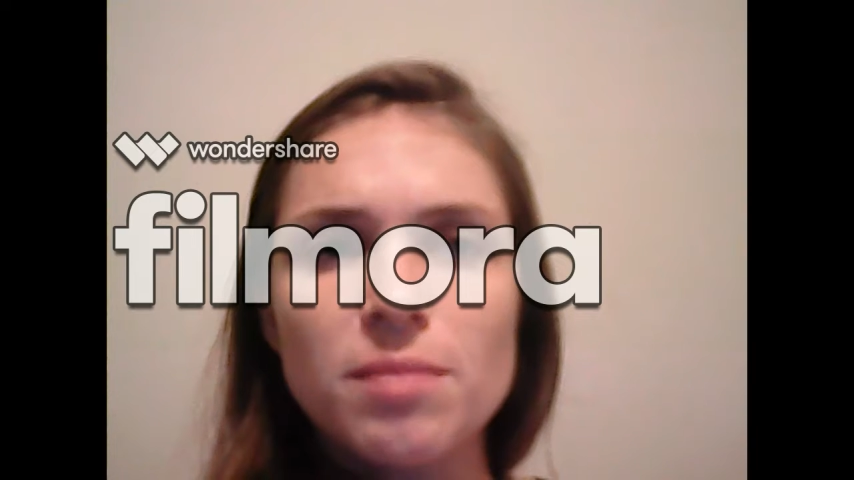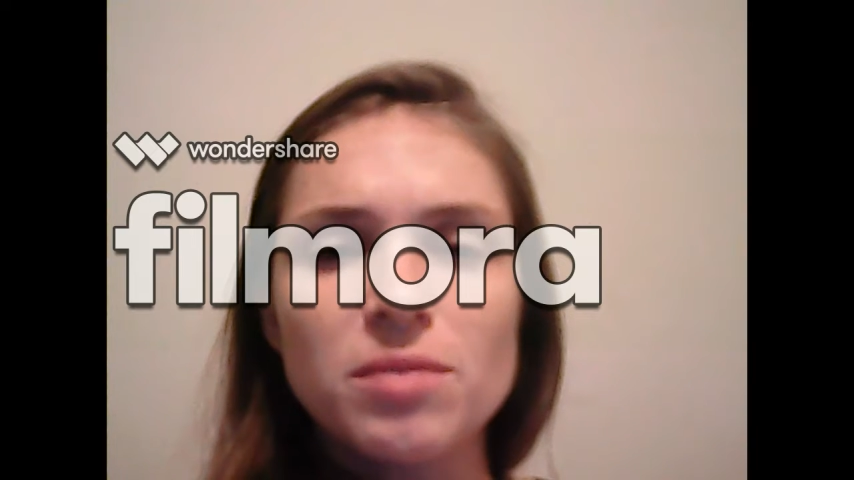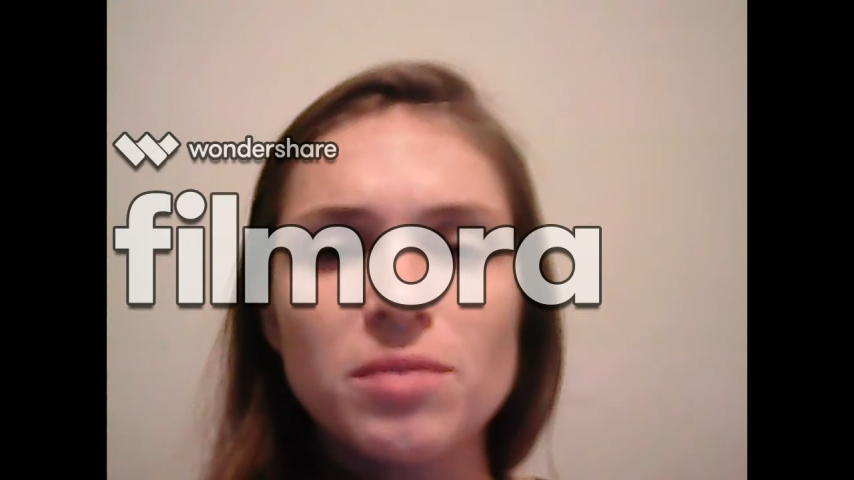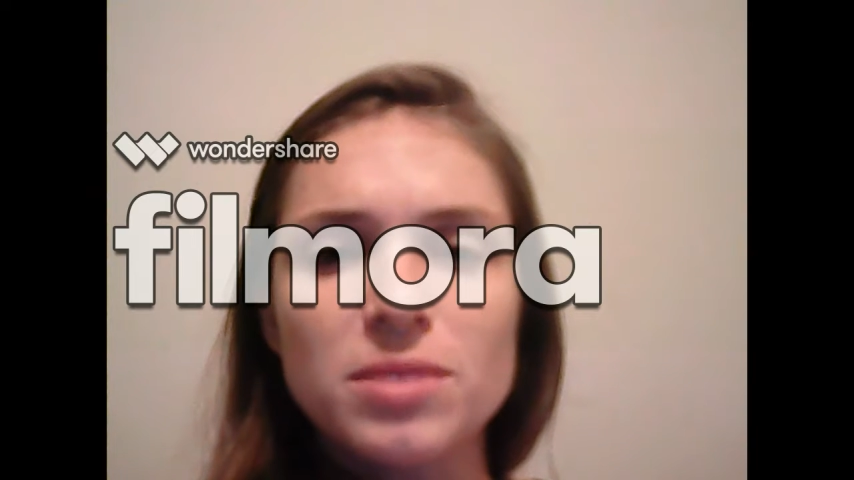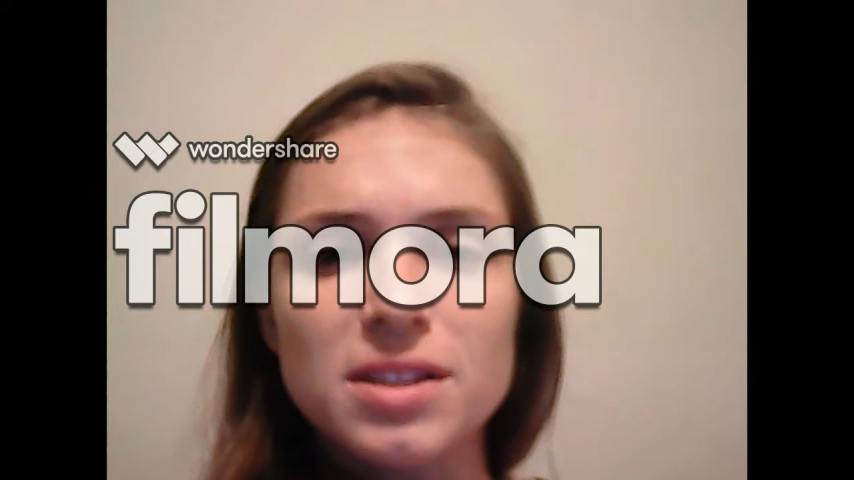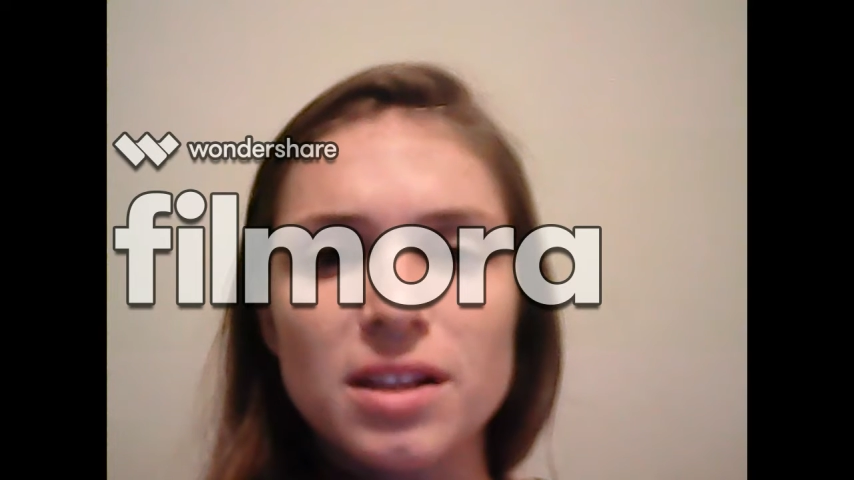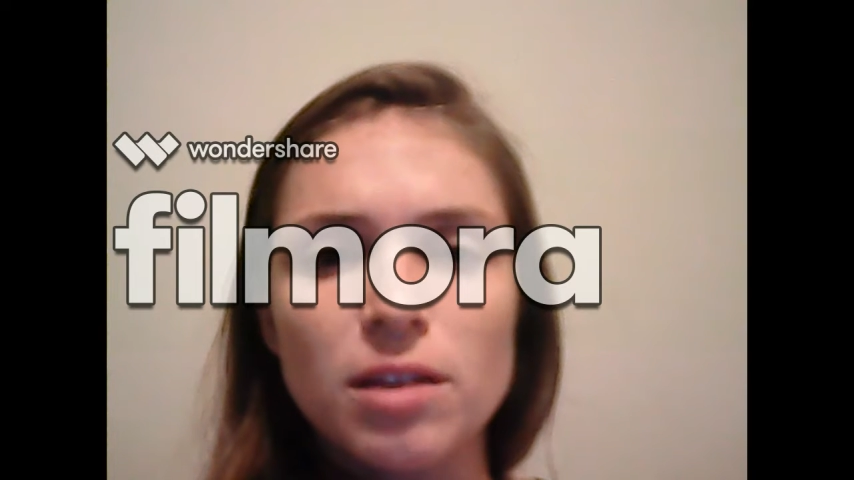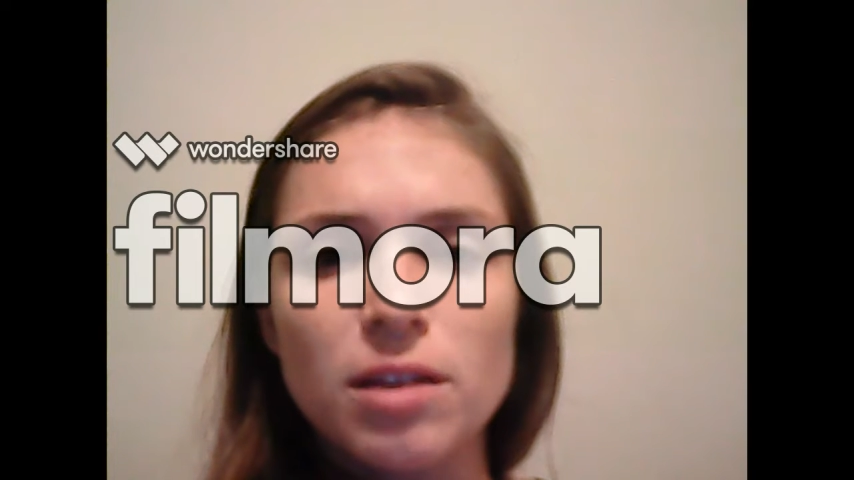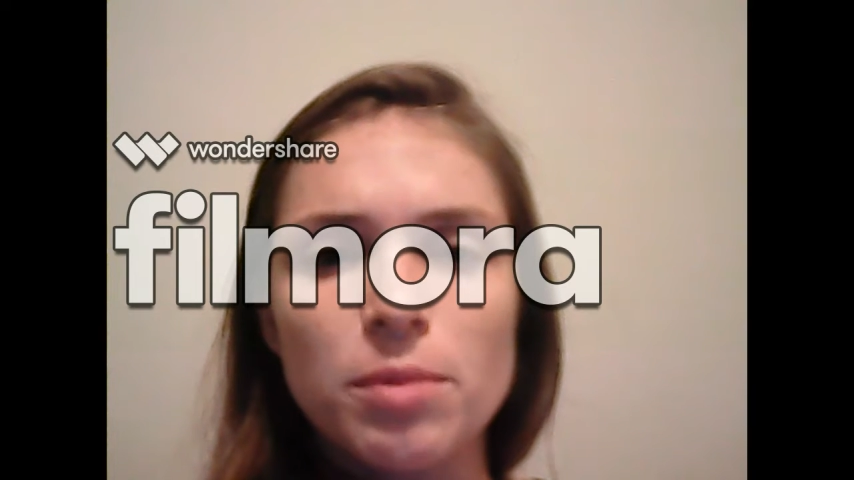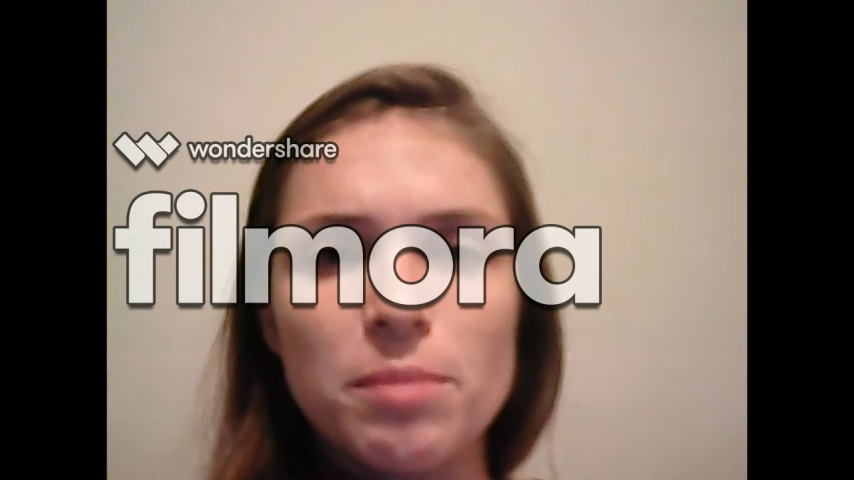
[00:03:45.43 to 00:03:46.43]
in was a
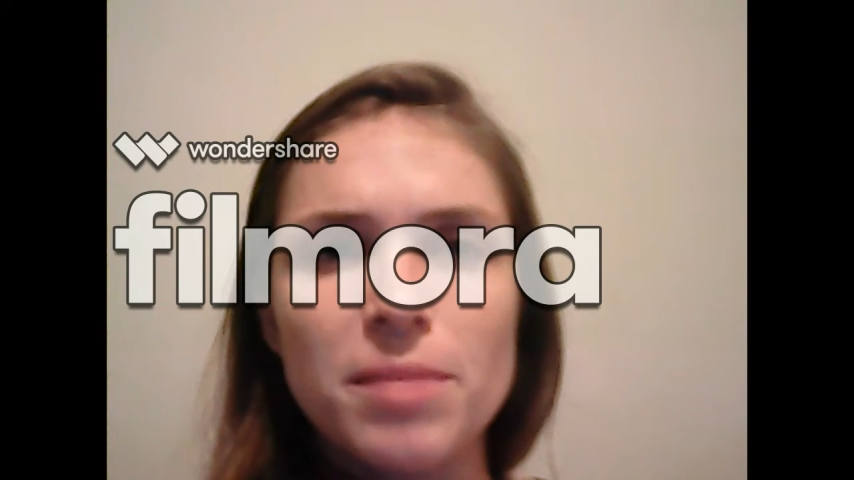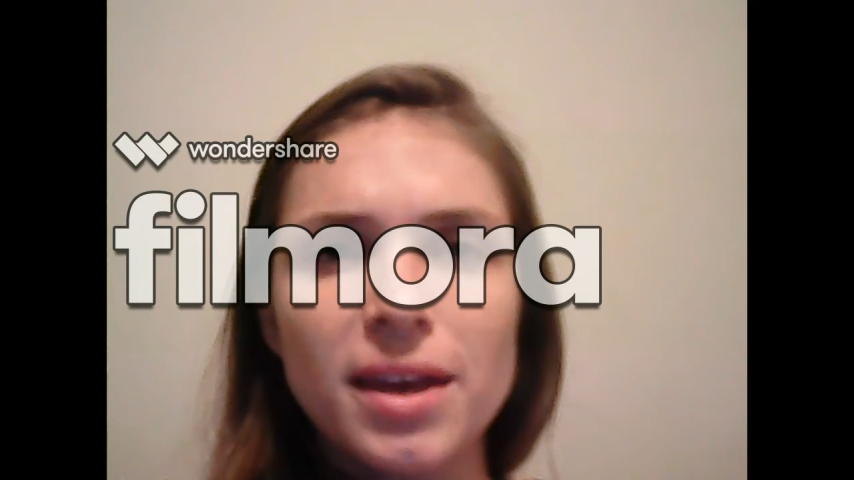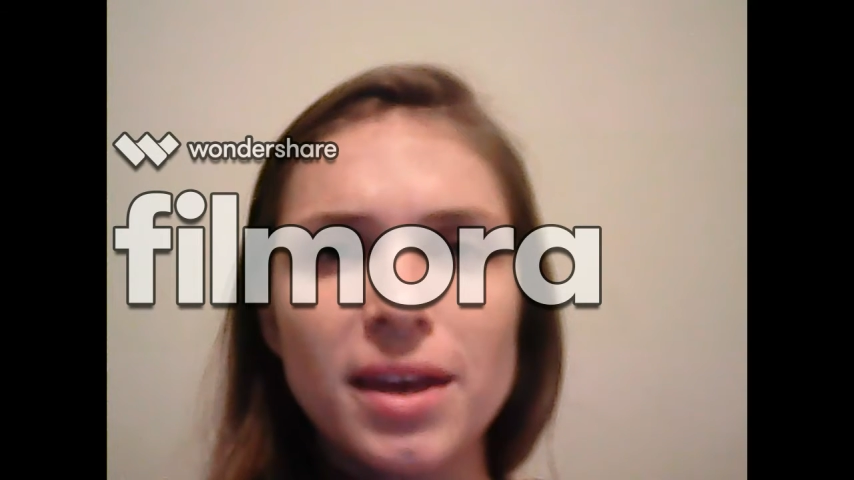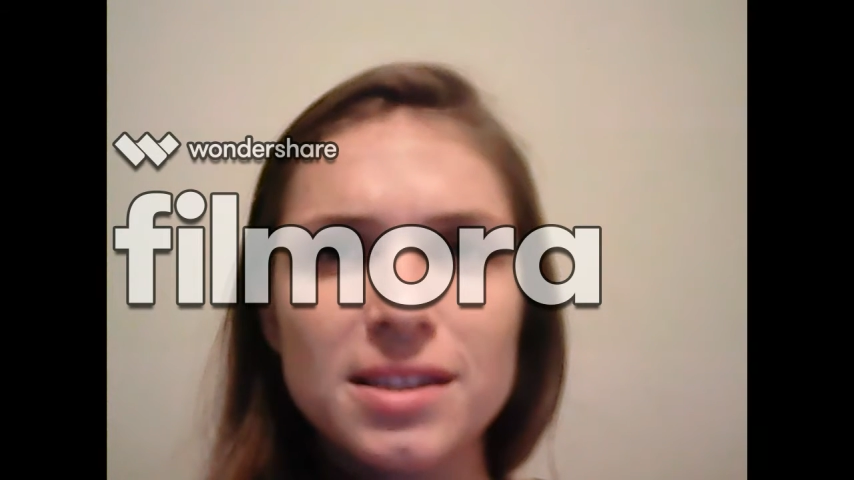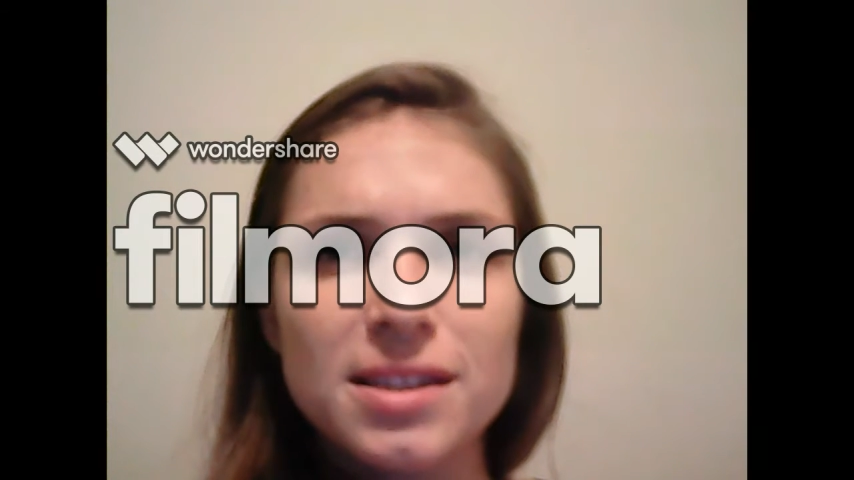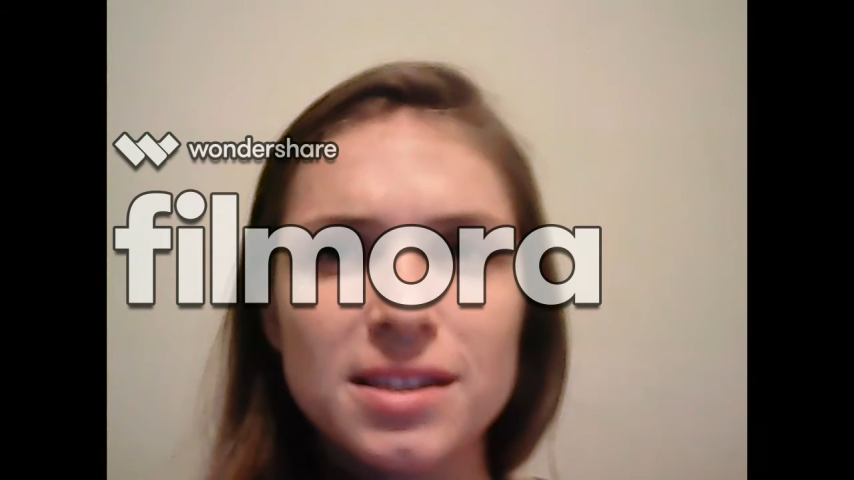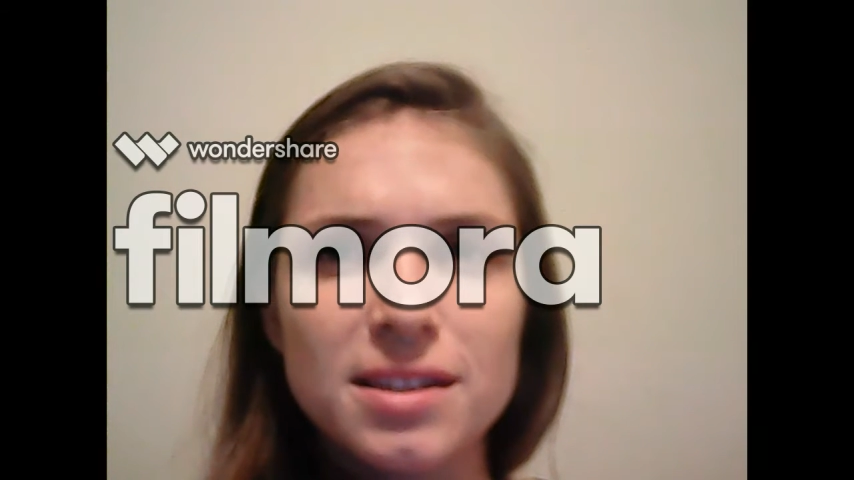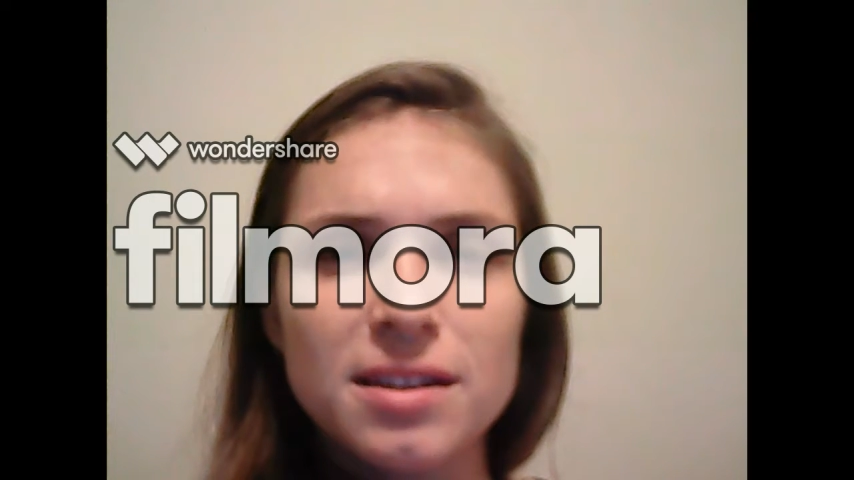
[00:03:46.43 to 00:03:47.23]
little bit mixed,